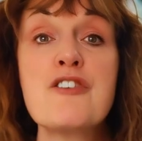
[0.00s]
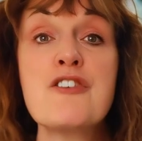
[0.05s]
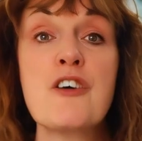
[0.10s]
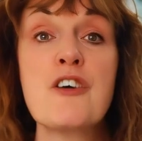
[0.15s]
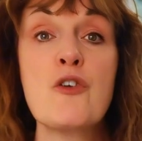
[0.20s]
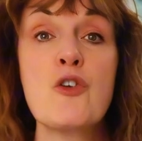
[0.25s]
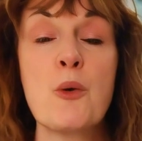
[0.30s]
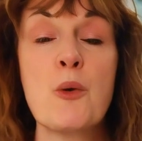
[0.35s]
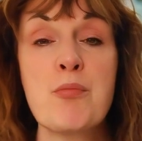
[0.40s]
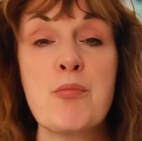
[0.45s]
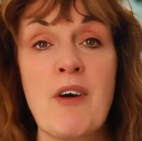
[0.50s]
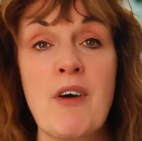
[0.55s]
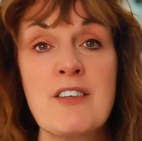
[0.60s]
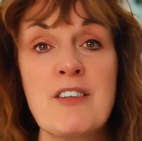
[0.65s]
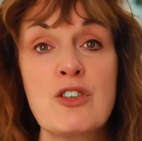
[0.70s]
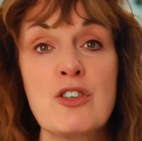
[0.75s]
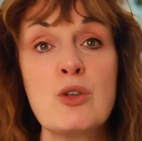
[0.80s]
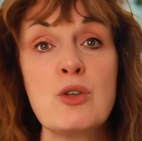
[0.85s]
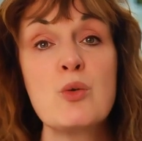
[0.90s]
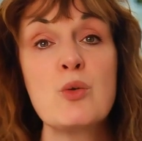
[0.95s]
So the
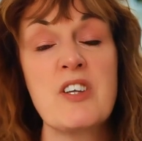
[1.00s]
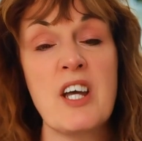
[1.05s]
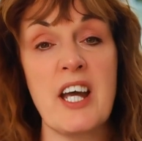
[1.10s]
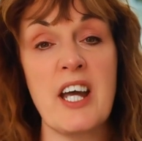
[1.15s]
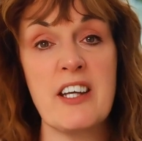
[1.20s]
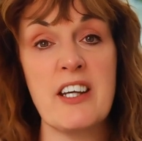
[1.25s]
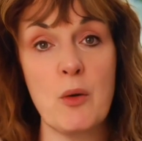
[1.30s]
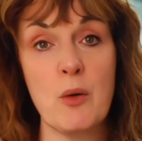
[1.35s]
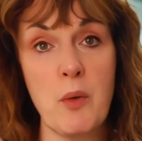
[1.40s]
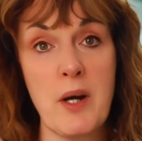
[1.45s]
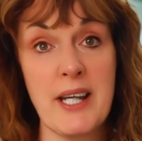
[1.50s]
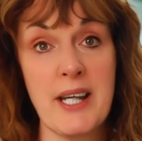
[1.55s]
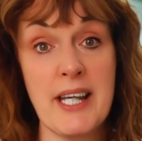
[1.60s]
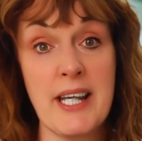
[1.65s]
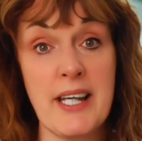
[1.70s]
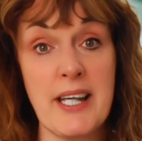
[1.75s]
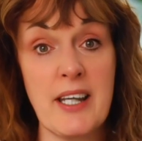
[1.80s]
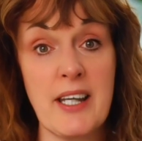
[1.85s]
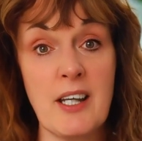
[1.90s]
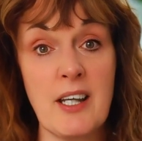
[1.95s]
practical takeaway
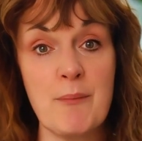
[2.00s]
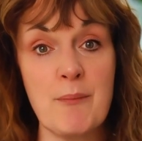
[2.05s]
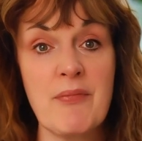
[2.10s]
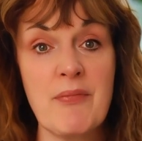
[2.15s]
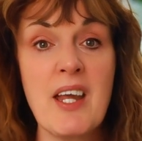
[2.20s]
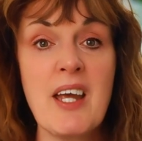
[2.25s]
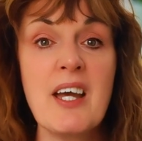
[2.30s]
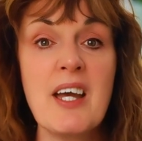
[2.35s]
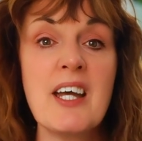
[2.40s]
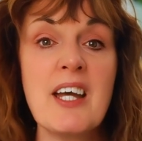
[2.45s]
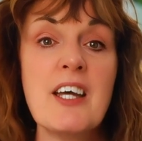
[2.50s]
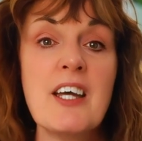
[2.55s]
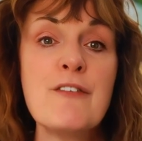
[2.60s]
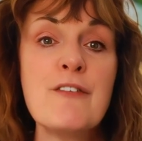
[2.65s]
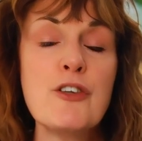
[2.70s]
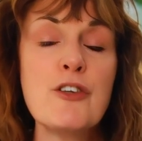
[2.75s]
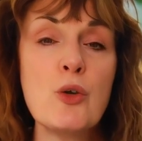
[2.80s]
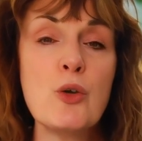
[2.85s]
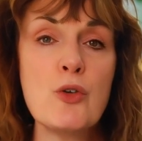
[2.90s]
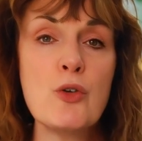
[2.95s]
here,
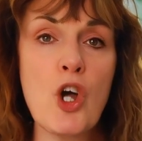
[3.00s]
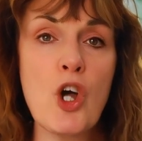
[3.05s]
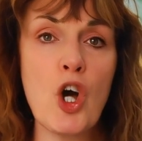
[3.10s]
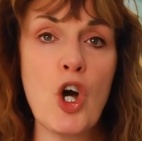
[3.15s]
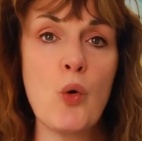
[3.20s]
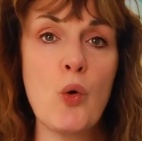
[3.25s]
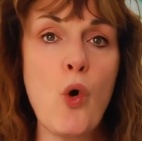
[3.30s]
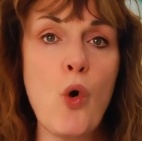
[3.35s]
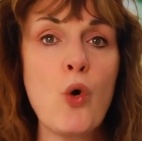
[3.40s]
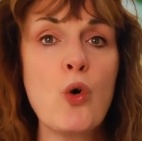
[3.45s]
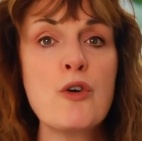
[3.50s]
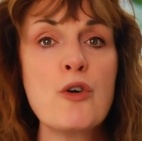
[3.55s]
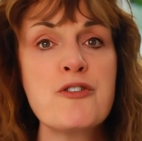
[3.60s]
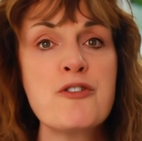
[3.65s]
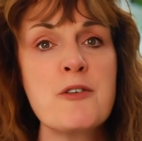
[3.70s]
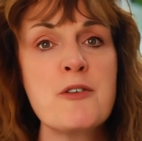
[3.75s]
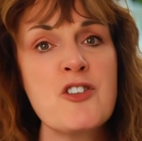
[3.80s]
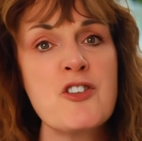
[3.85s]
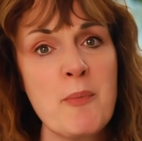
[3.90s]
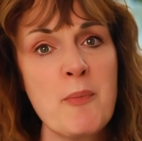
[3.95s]
if you know or
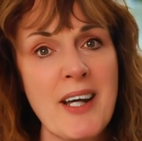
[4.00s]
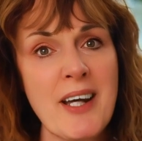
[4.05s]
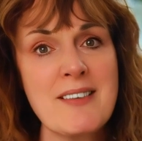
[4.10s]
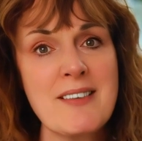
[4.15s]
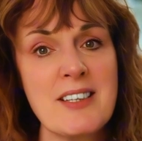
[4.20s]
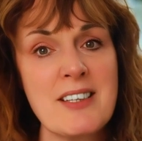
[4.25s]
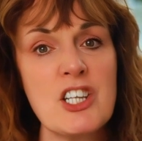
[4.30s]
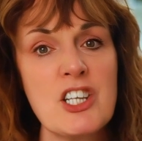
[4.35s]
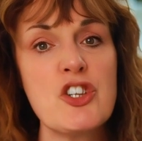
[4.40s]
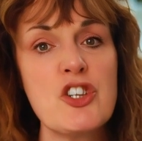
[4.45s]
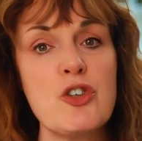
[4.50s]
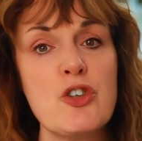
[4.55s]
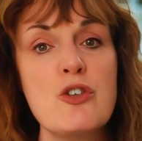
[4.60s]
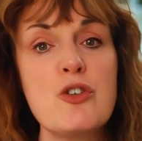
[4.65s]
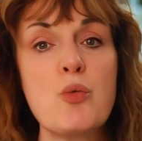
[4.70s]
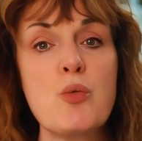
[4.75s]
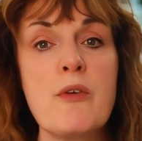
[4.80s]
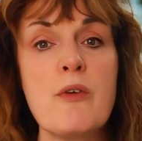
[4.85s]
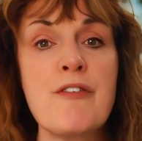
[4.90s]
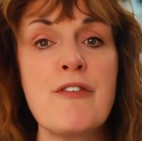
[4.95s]
suspect
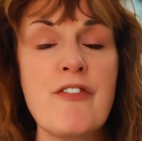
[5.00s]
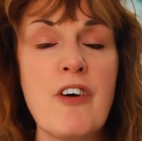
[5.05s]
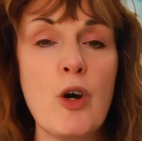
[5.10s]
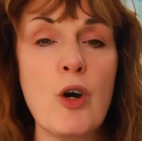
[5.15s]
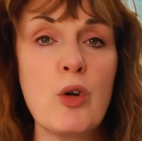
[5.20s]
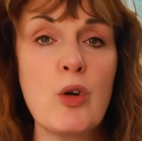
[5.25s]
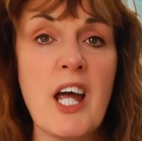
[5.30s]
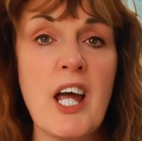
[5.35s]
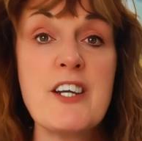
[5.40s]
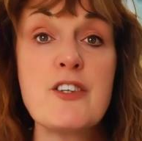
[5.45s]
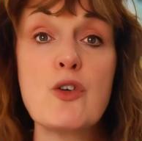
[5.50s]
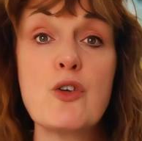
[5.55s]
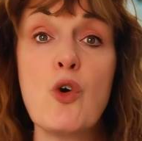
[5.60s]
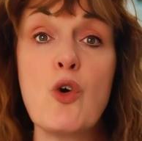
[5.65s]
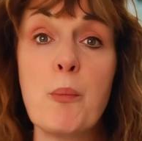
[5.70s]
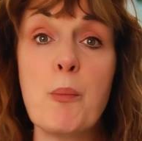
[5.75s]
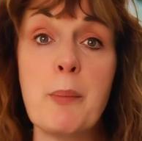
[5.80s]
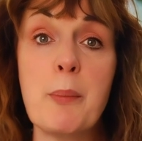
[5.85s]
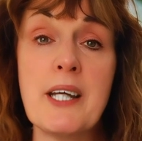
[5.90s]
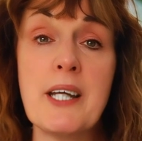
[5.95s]
issues with folate
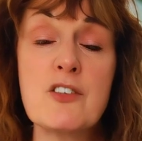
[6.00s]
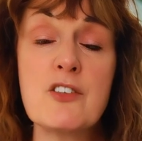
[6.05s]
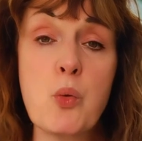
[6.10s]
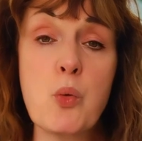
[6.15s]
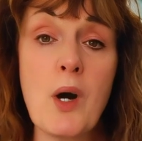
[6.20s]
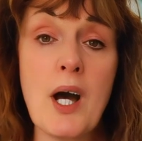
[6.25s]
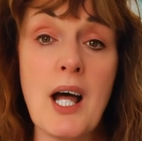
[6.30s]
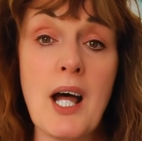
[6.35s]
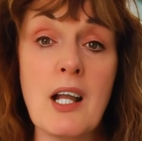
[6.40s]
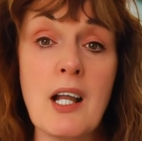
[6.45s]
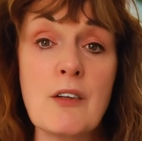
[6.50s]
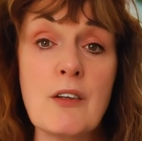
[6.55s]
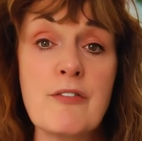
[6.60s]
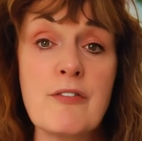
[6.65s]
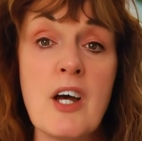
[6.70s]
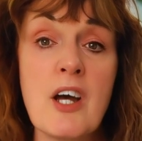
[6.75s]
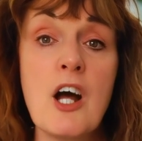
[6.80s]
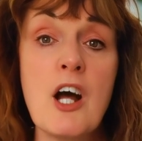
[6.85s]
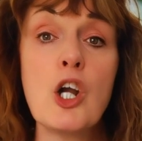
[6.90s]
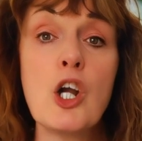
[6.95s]
or B12,
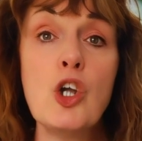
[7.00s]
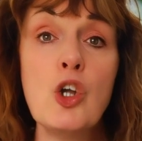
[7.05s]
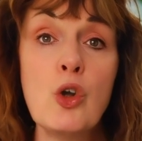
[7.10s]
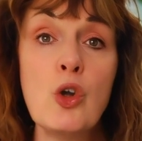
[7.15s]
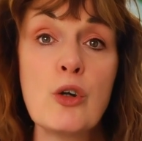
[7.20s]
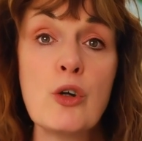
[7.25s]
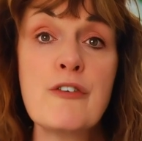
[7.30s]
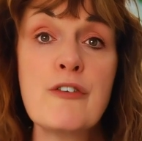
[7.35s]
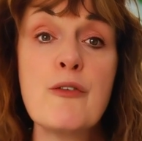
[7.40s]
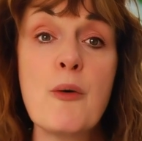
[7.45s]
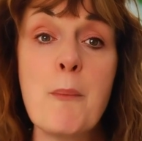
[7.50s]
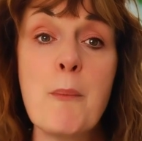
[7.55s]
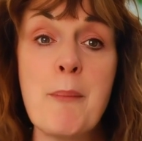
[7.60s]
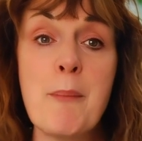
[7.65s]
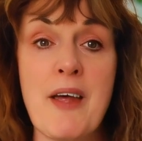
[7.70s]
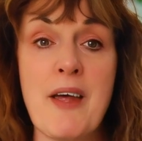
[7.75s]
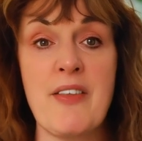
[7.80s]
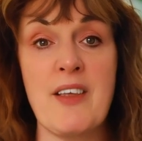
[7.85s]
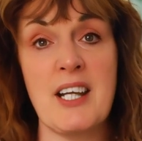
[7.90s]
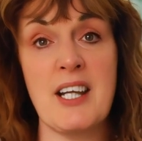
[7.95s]
look for
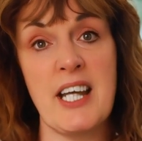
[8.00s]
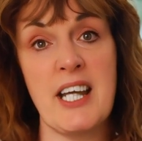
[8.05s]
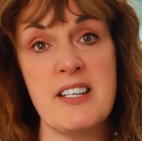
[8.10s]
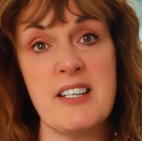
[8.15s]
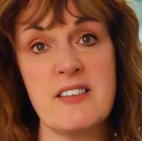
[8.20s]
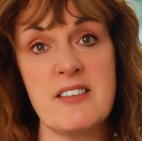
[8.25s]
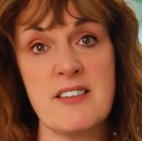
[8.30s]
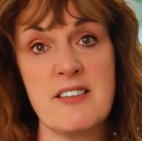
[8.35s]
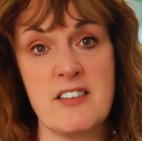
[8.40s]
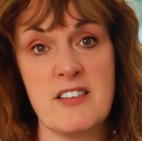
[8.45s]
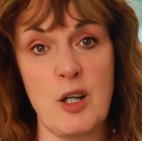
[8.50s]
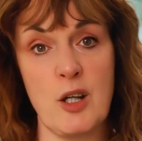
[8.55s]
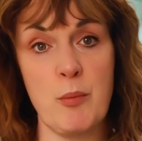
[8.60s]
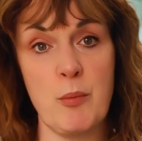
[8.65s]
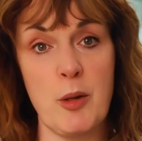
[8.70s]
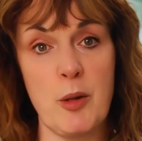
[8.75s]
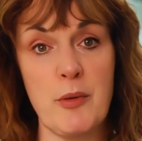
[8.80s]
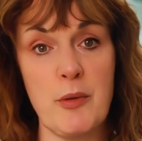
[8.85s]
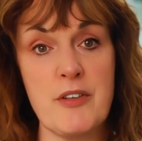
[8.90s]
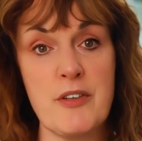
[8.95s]
methylated
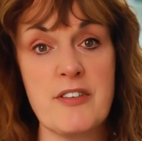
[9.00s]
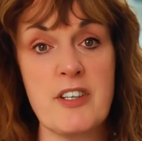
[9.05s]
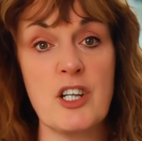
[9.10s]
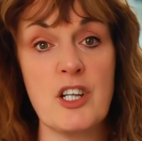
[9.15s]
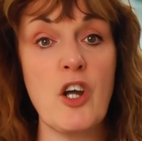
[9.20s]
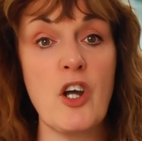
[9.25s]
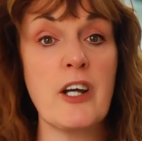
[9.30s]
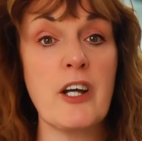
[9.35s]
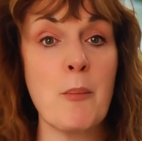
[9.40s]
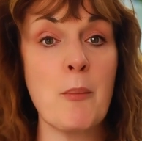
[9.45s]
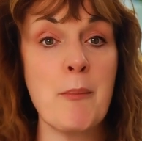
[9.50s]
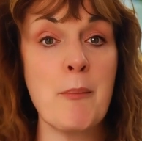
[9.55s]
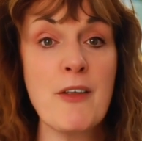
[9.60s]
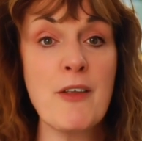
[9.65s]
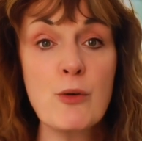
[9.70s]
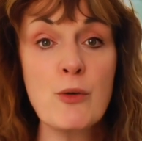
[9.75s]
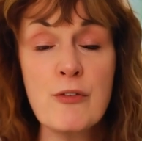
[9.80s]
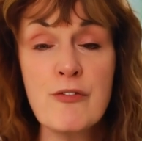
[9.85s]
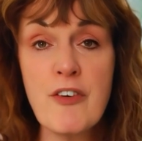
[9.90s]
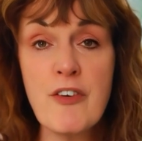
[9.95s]
supplements like
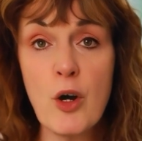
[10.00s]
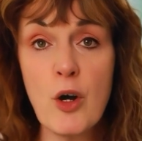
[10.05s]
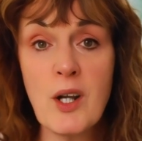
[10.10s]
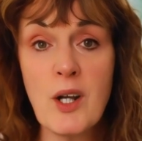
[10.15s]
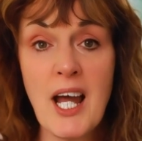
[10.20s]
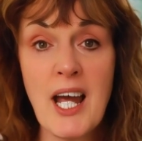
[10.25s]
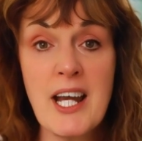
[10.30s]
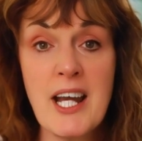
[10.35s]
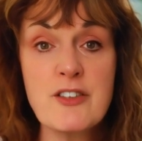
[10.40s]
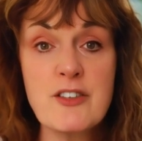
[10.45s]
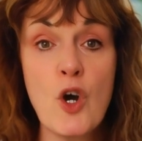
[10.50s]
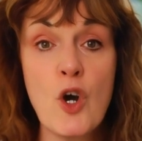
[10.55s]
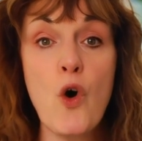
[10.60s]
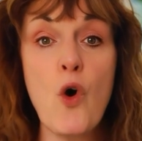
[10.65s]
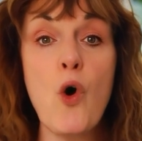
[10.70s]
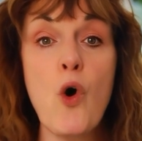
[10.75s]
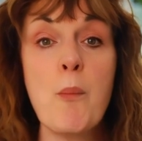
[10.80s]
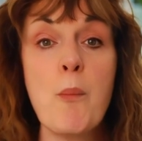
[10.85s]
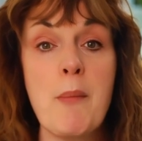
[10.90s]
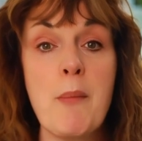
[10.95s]
methylfolate
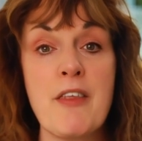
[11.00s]
or